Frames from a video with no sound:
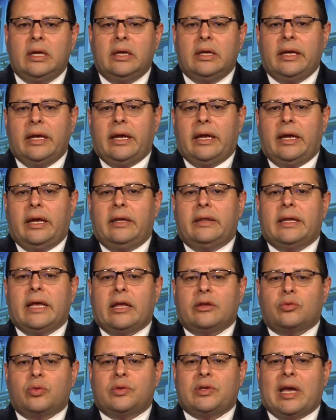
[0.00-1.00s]
And
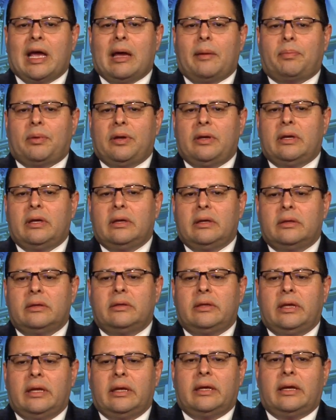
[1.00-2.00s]
that's what's happening
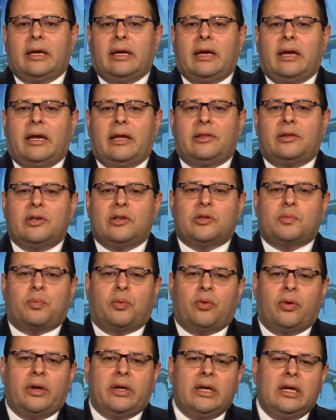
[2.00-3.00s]
at this
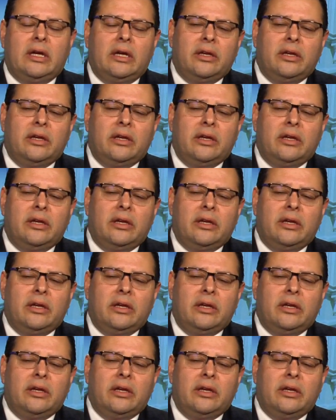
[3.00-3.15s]
point.